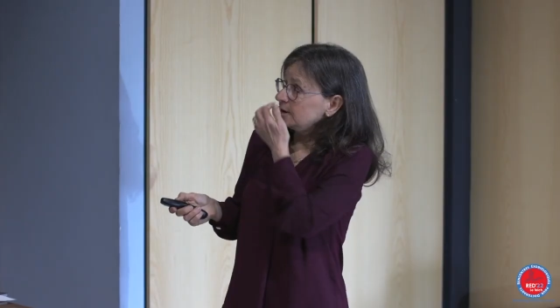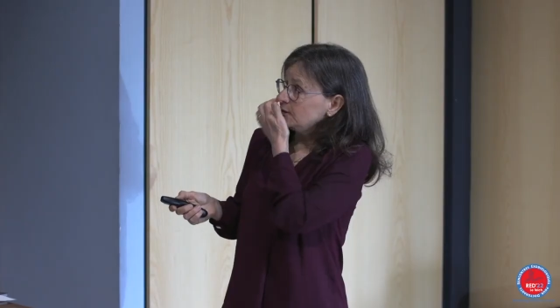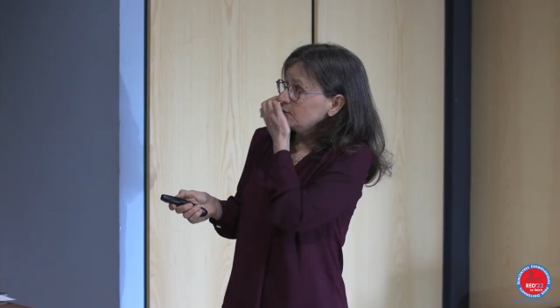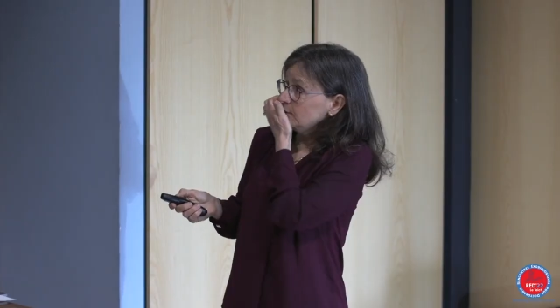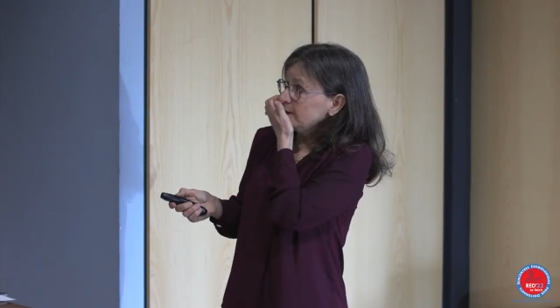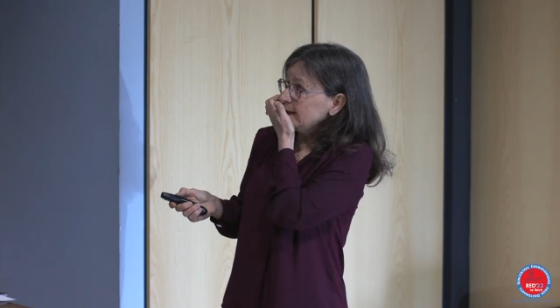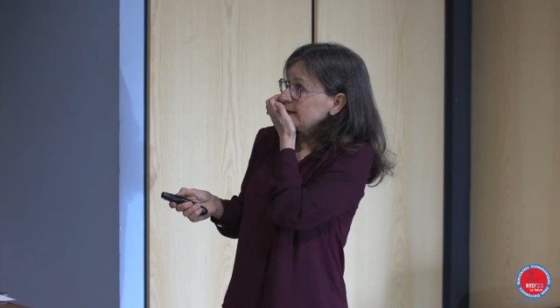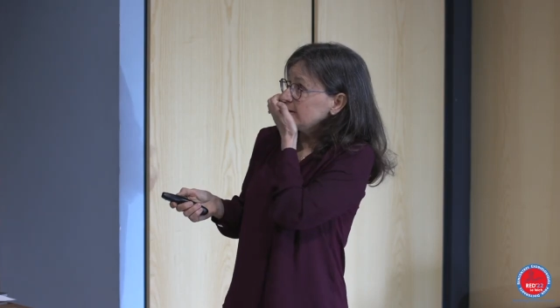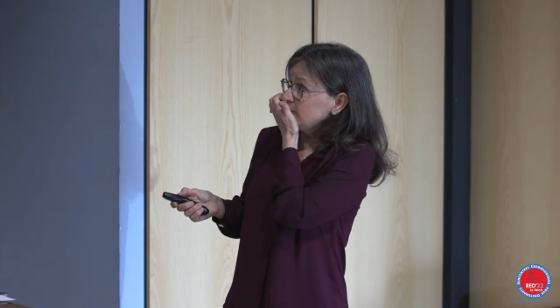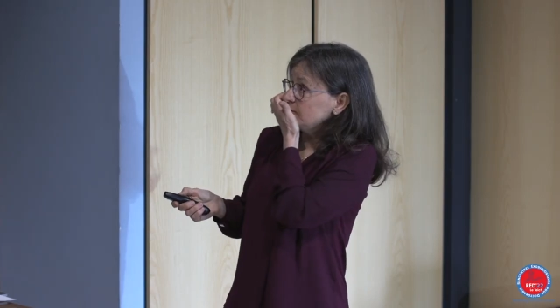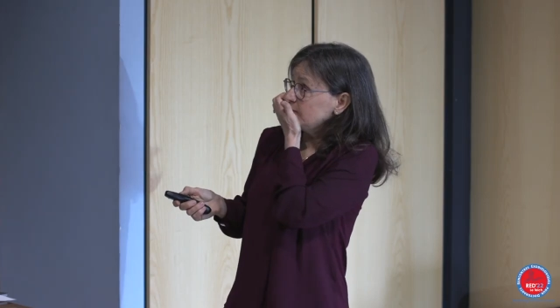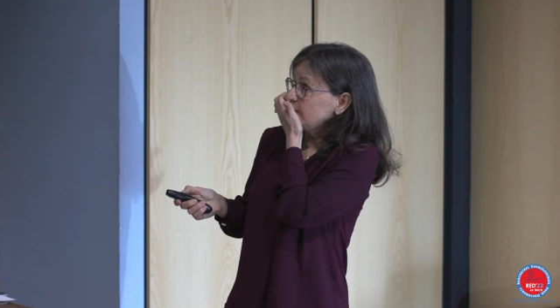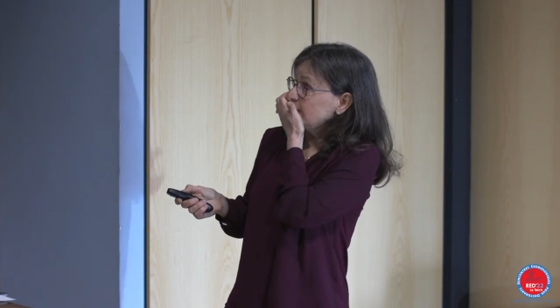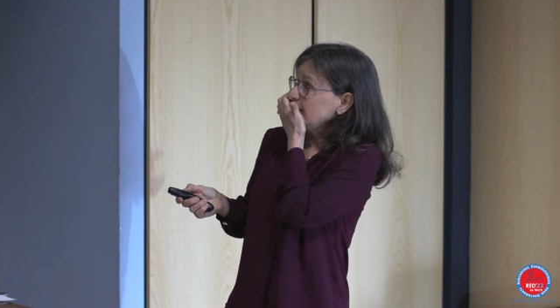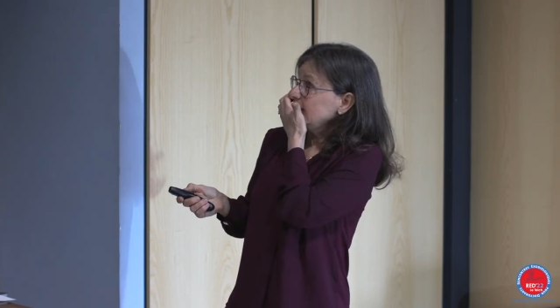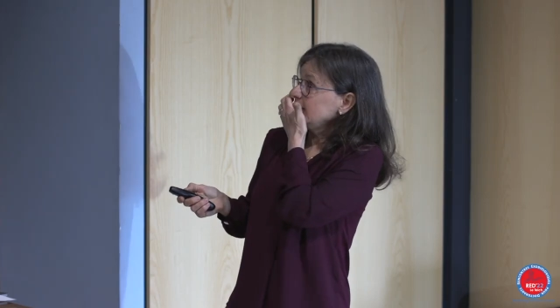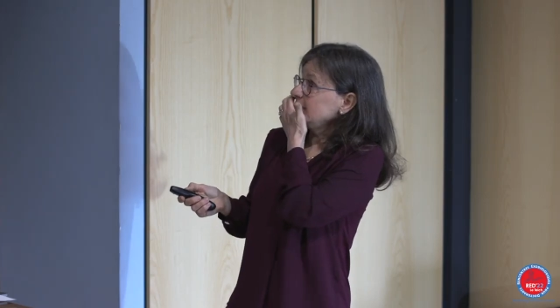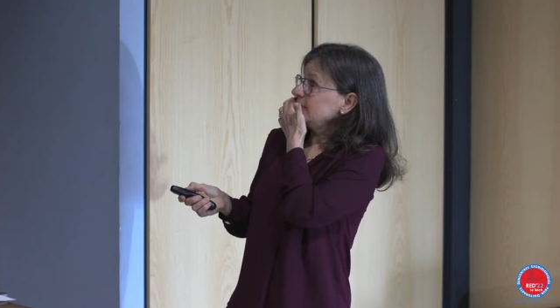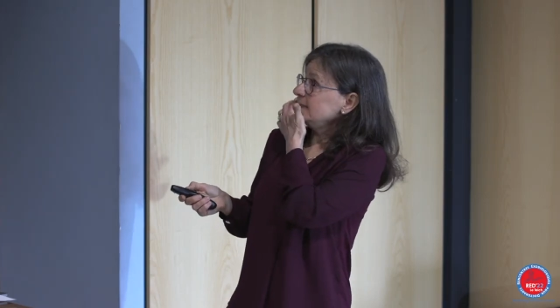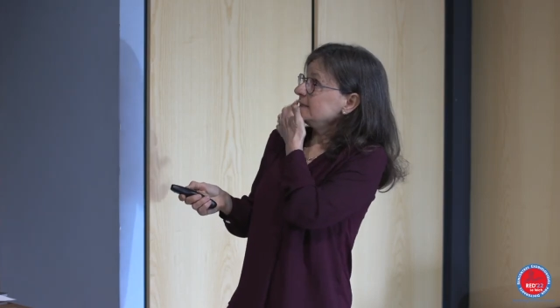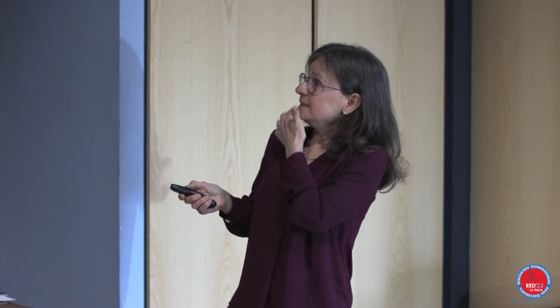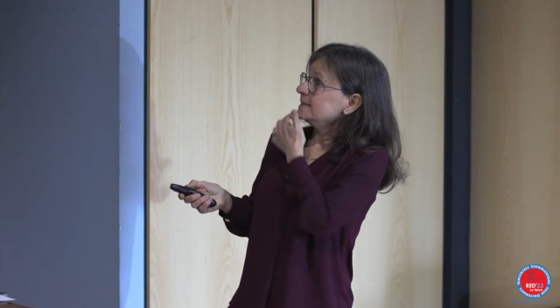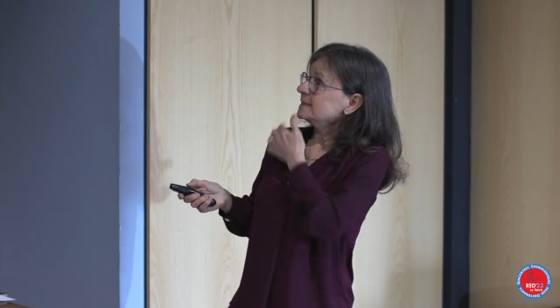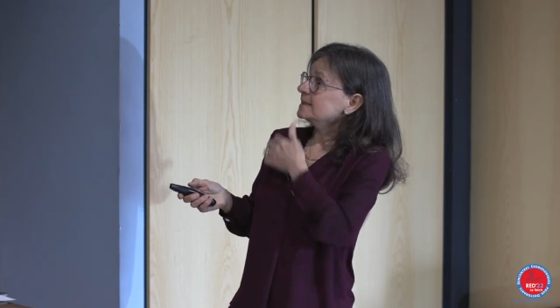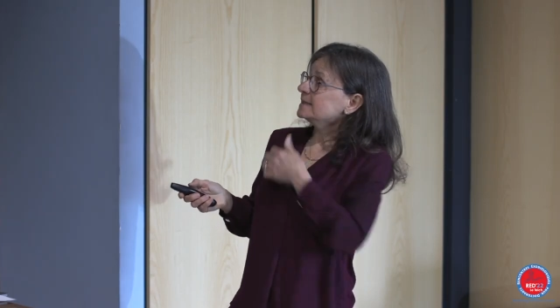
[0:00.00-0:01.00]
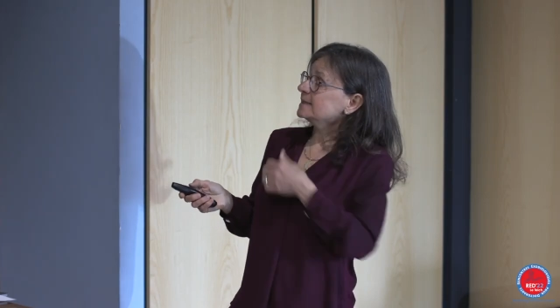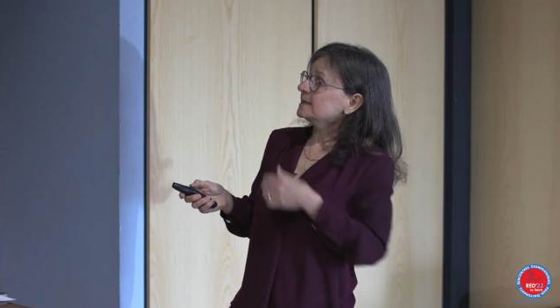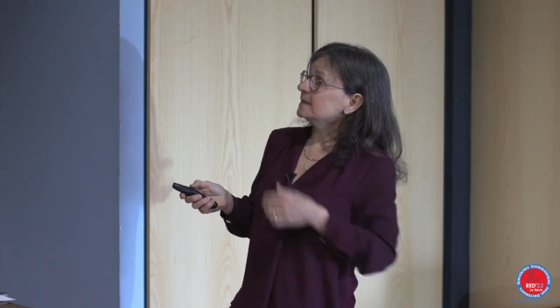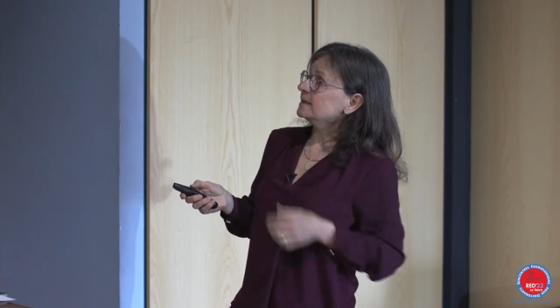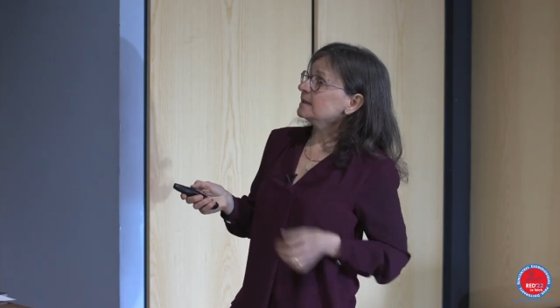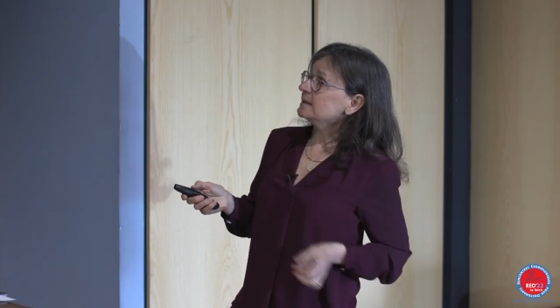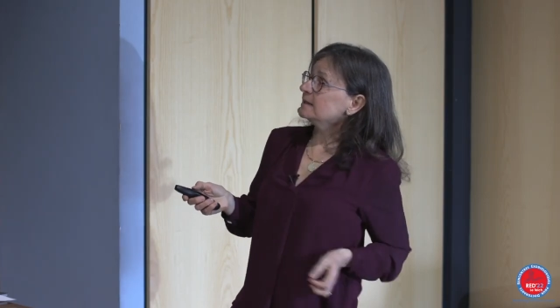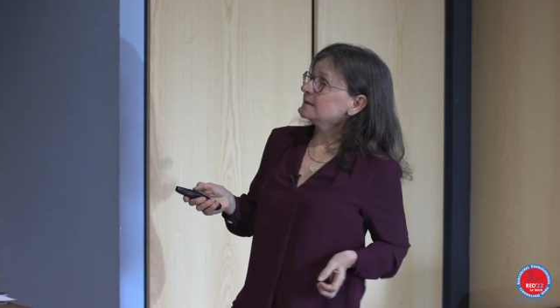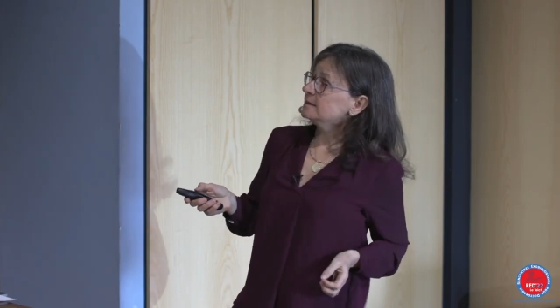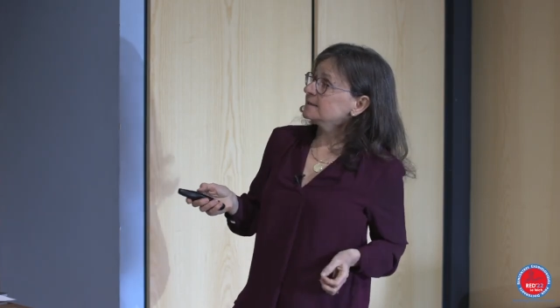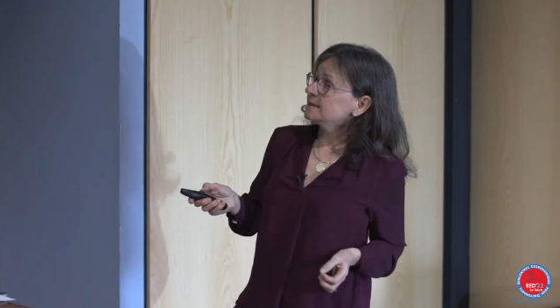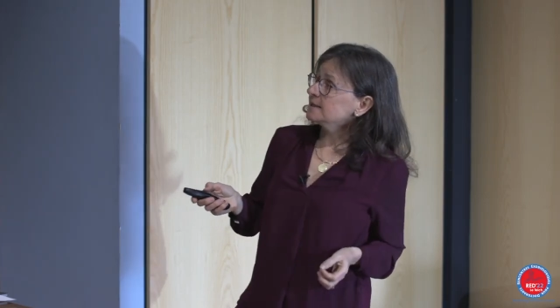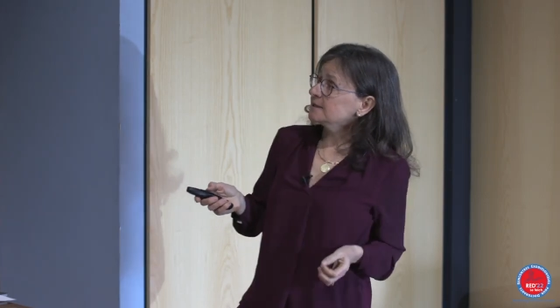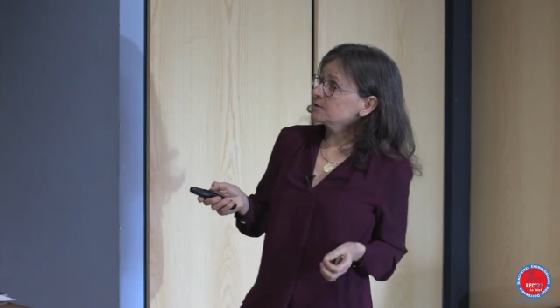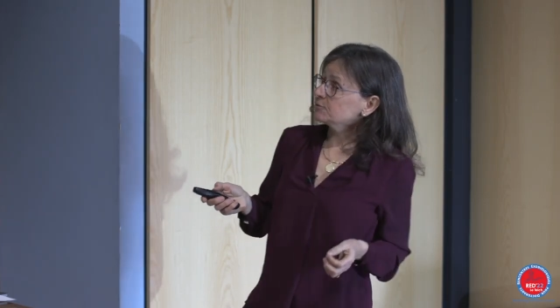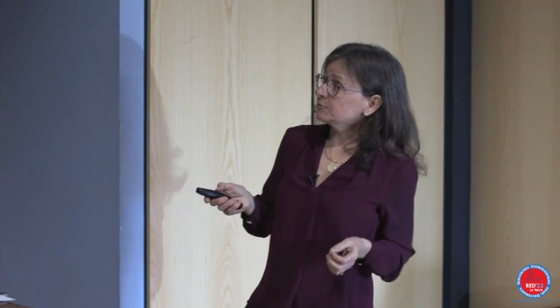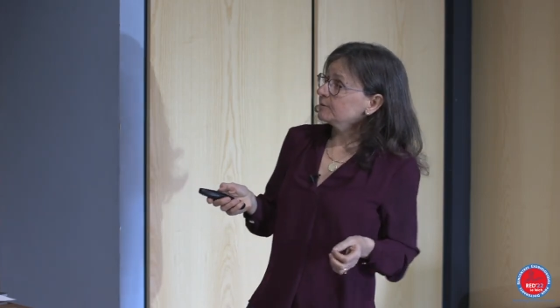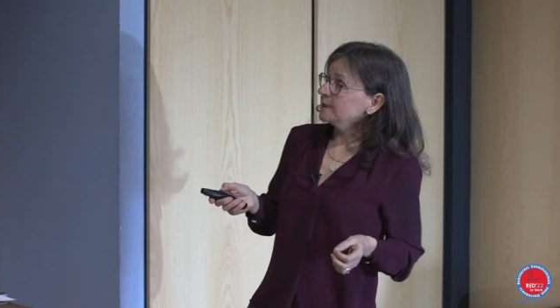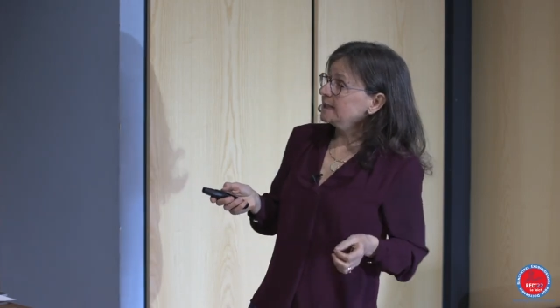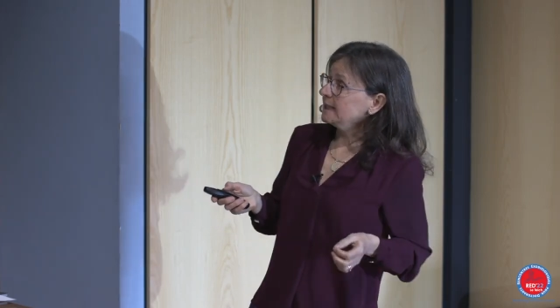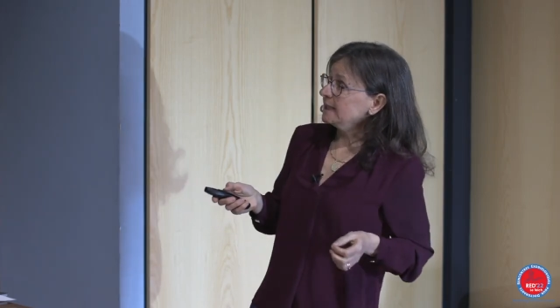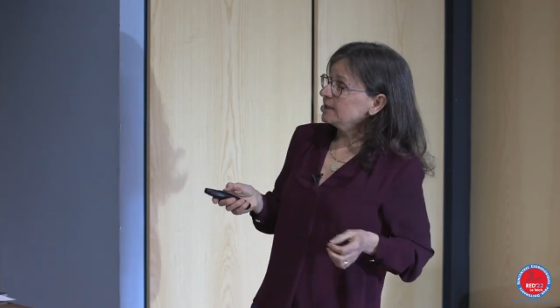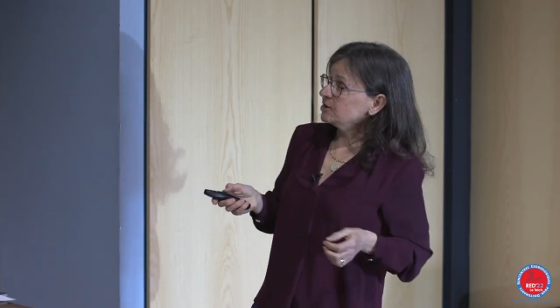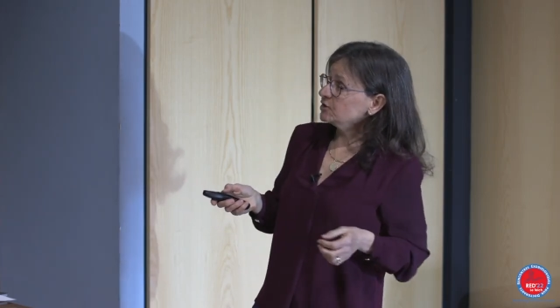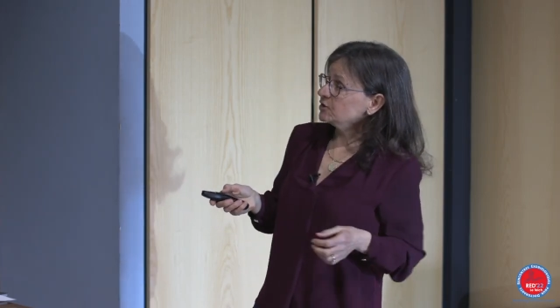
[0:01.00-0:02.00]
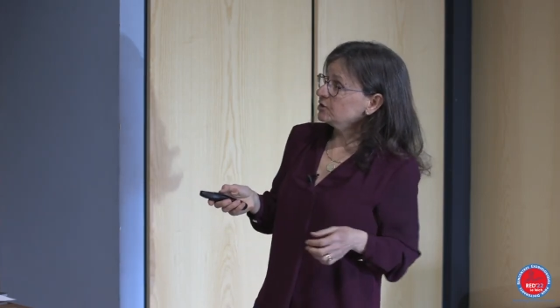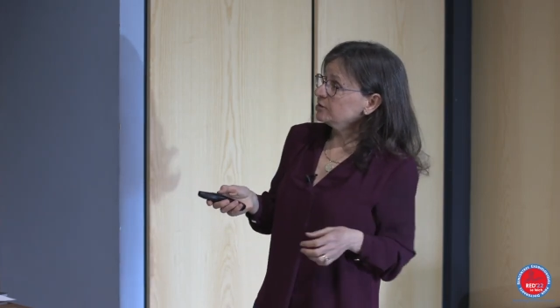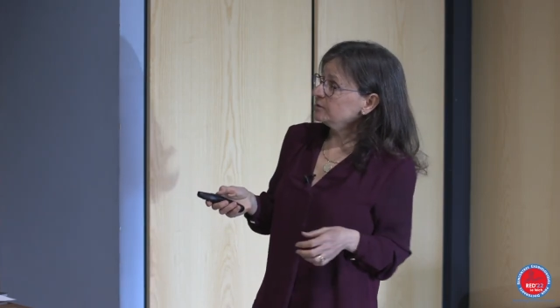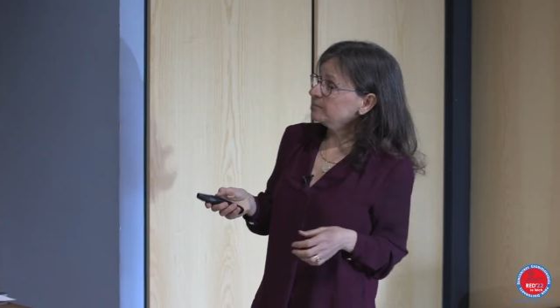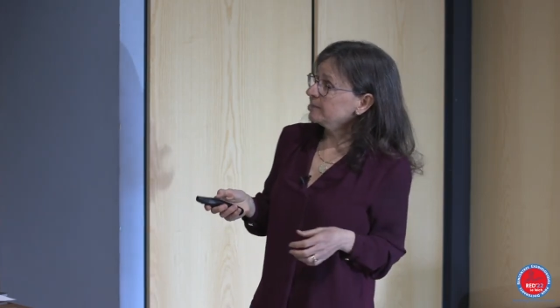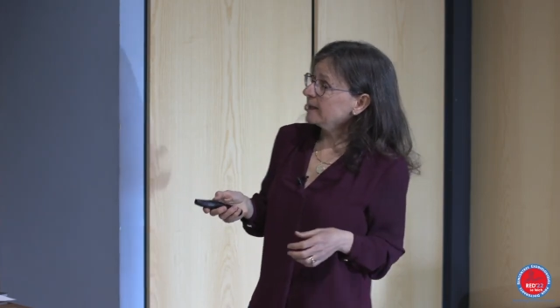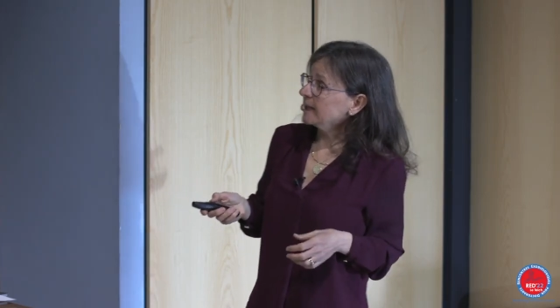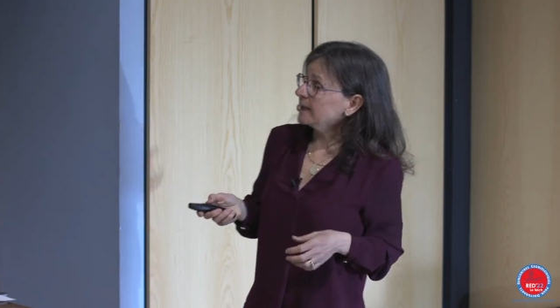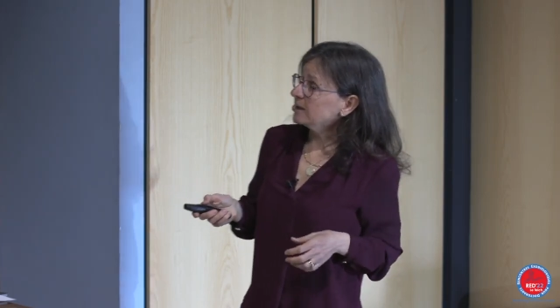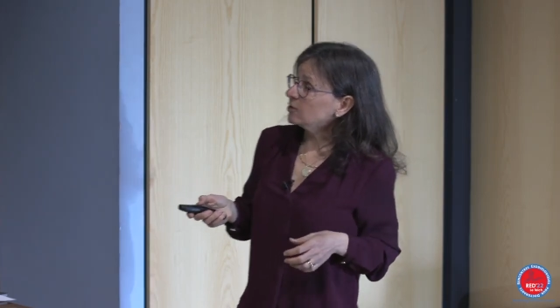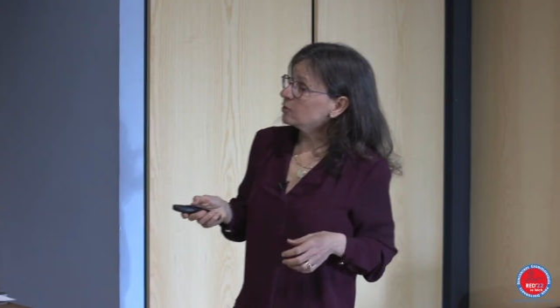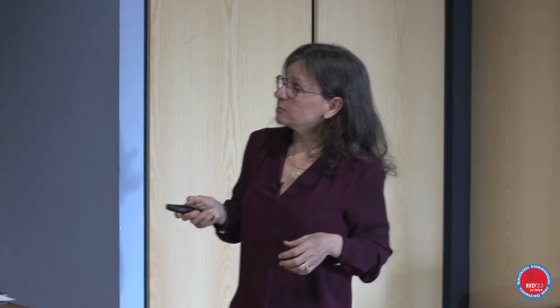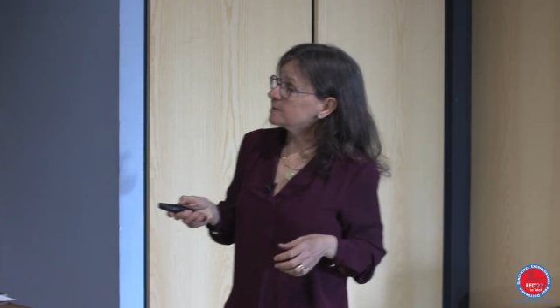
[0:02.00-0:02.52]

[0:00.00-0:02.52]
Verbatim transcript: You can find this, uh, this relation by